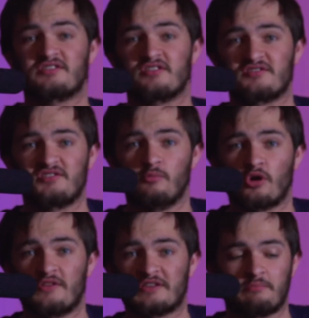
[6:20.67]
There's still
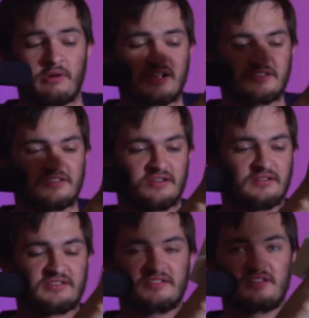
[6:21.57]
more in this box here.
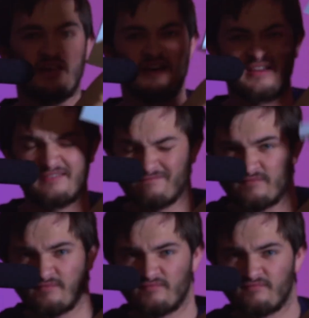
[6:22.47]
Let's
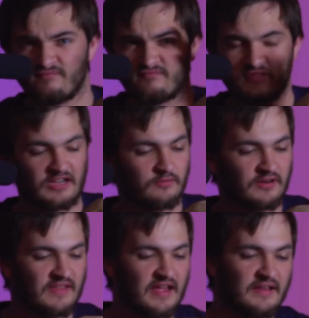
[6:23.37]
get rid
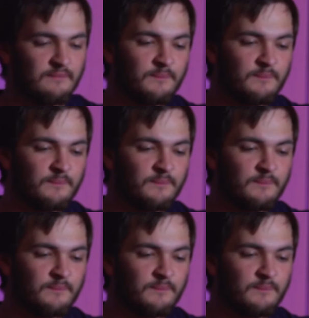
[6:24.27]
of that.